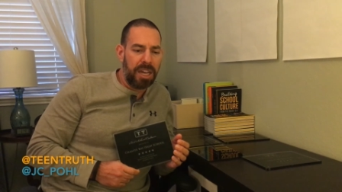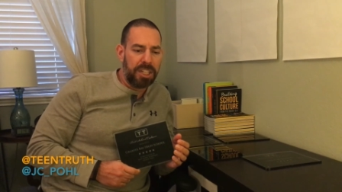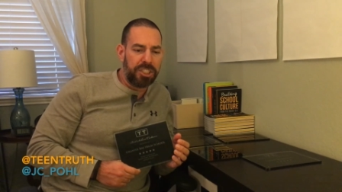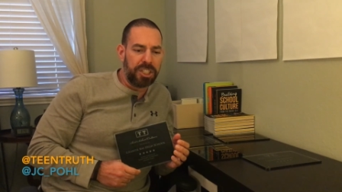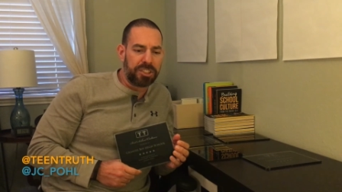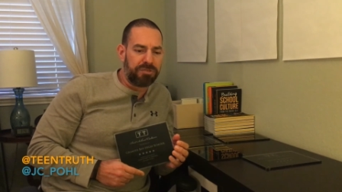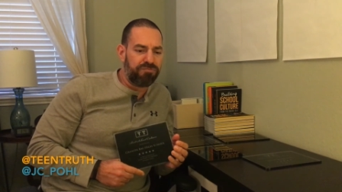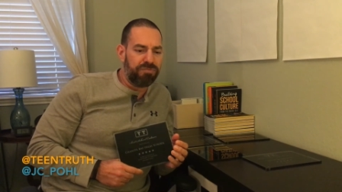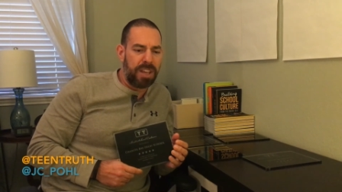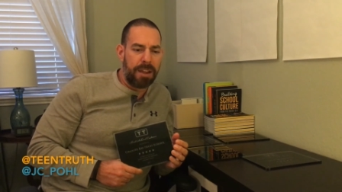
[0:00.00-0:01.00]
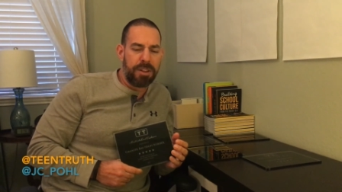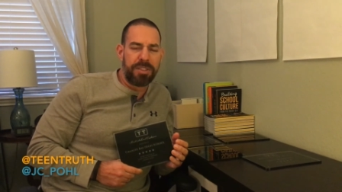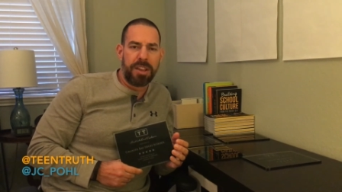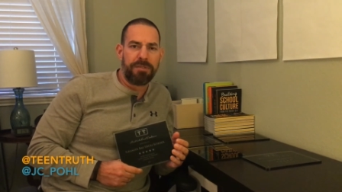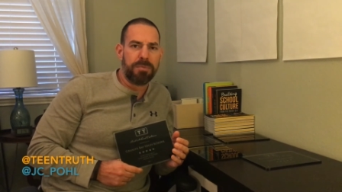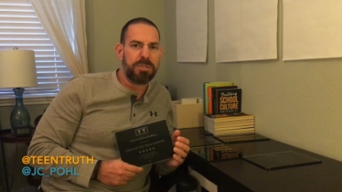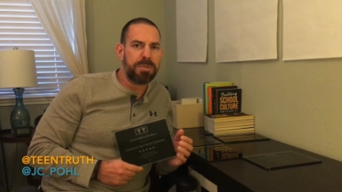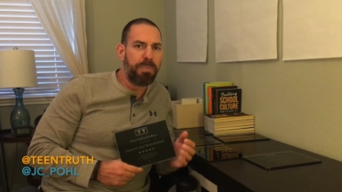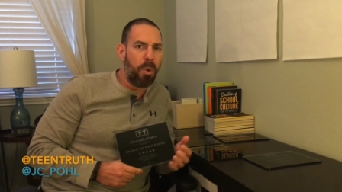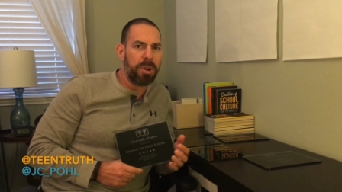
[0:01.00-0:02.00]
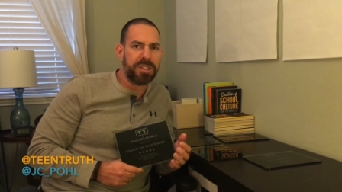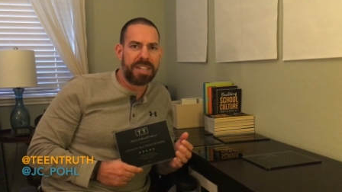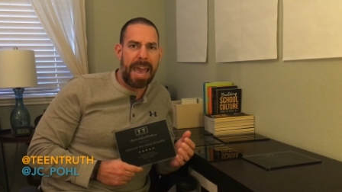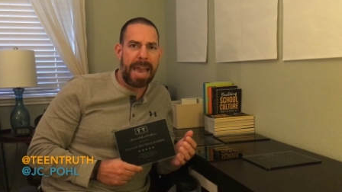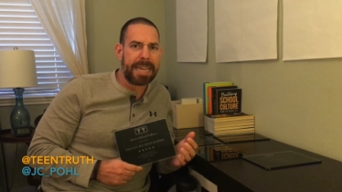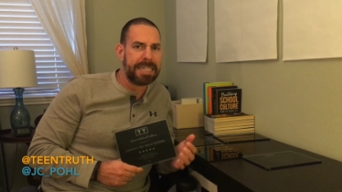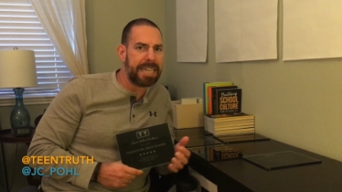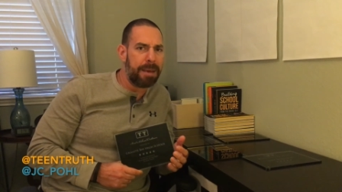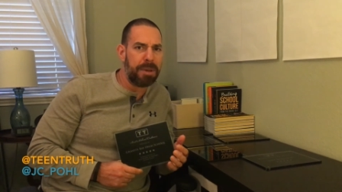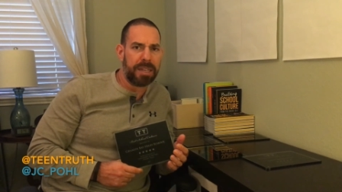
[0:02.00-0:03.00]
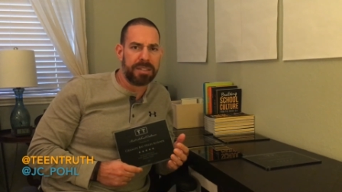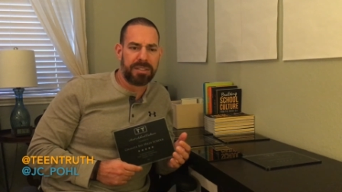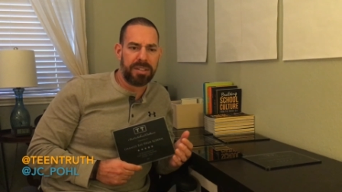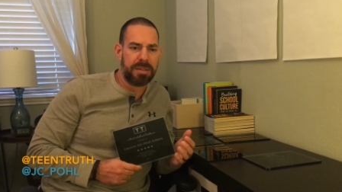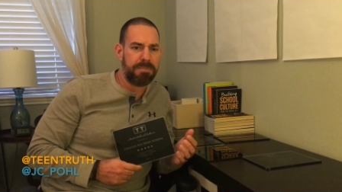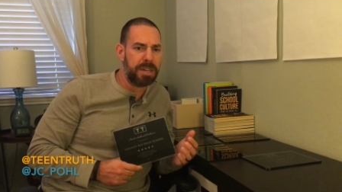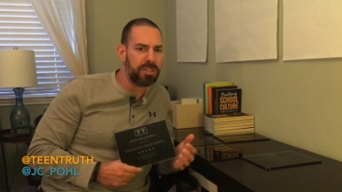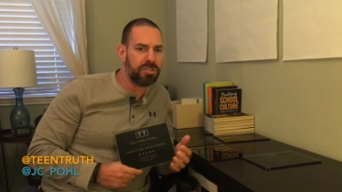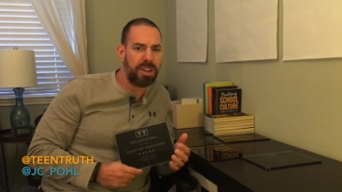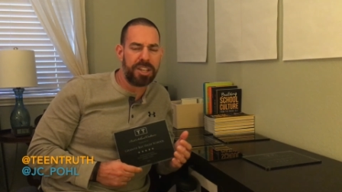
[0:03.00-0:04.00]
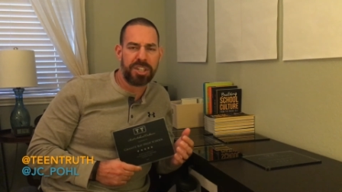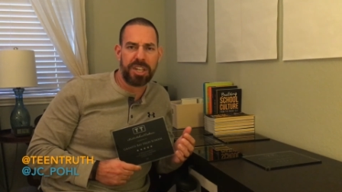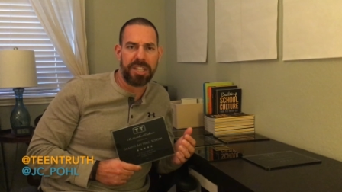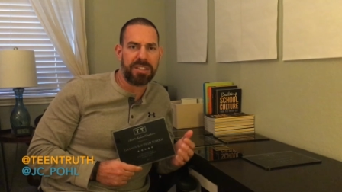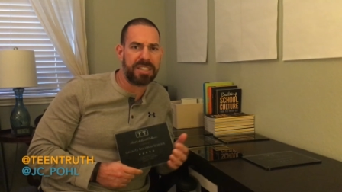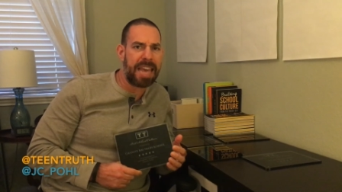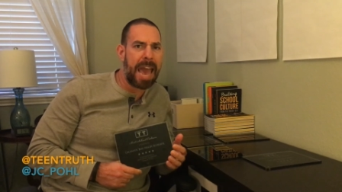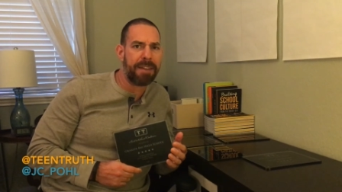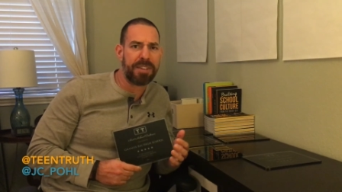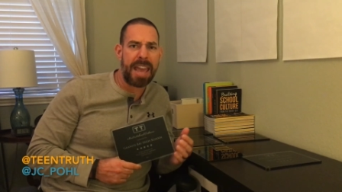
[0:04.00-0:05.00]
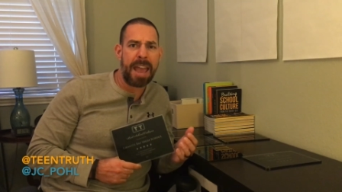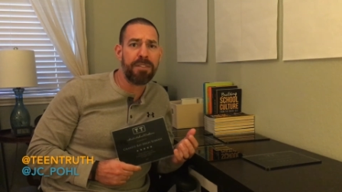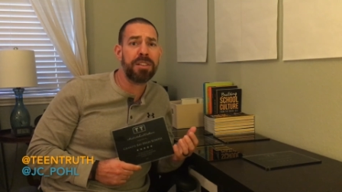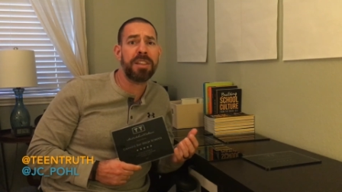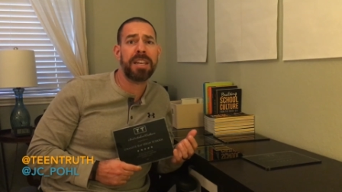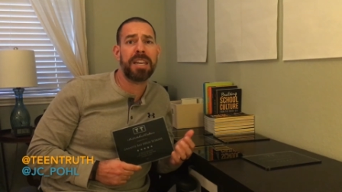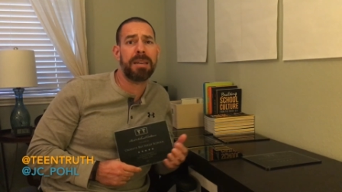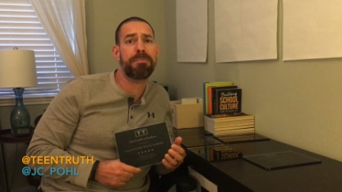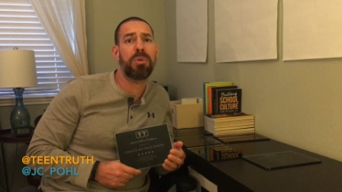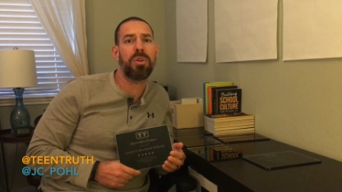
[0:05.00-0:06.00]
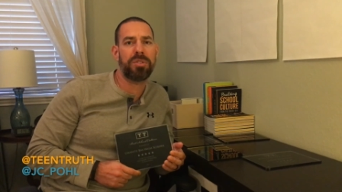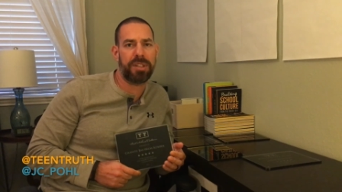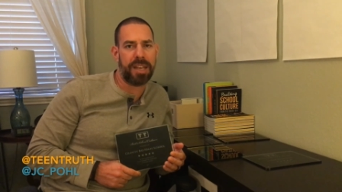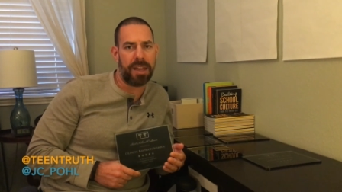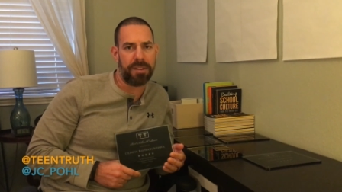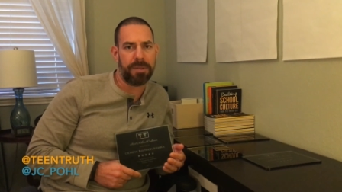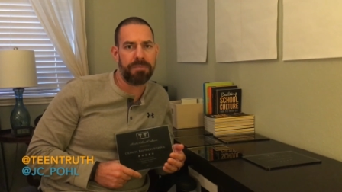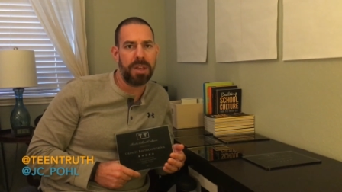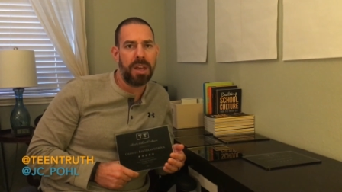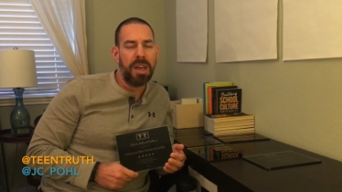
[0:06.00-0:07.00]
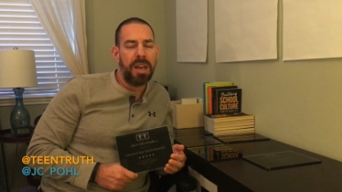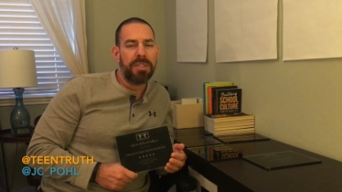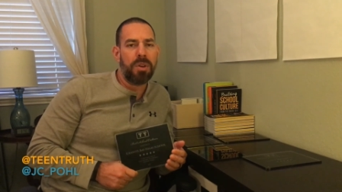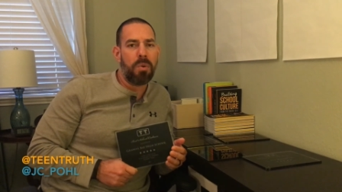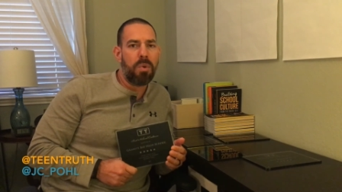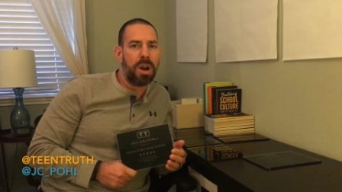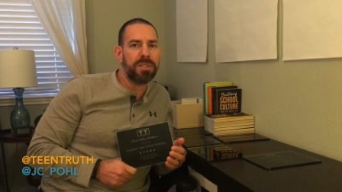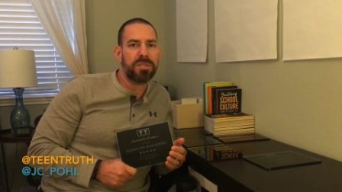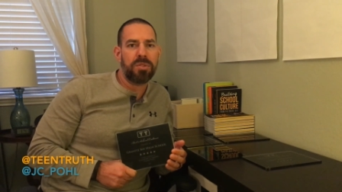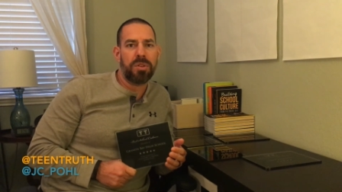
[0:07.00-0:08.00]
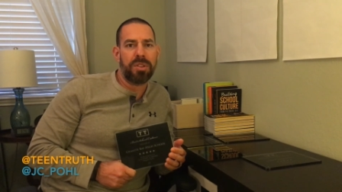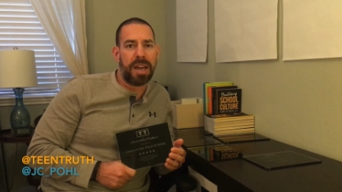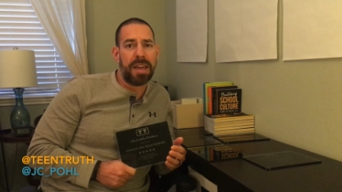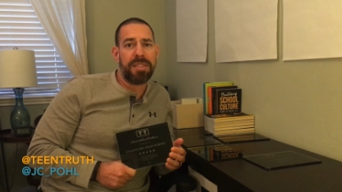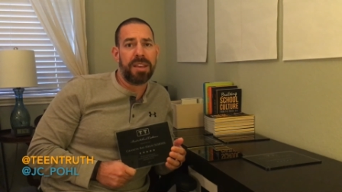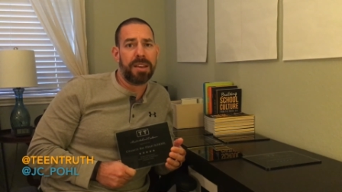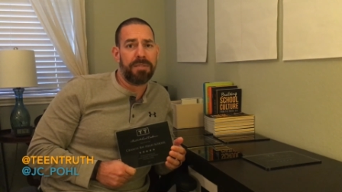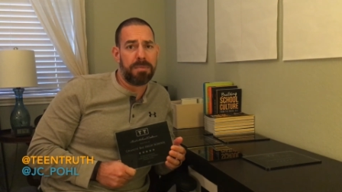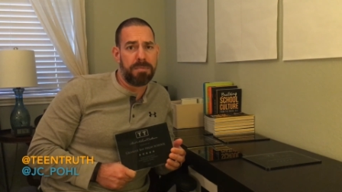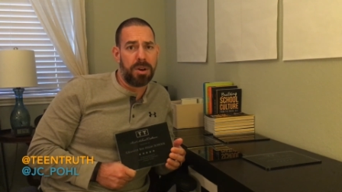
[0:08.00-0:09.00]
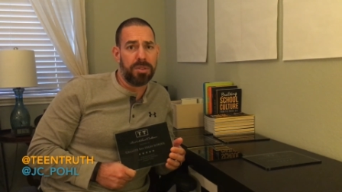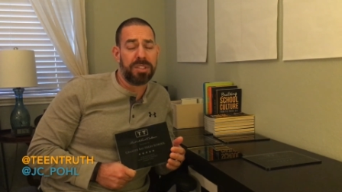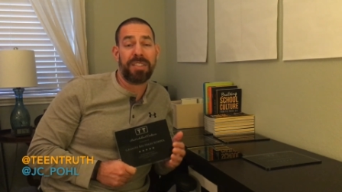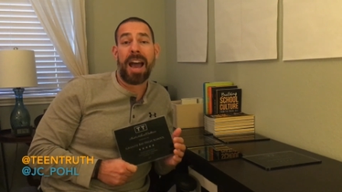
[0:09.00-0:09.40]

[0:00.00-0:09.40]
just everything from sports to academics to administration and staff and everything getting pulled together the one school that I think of the most at the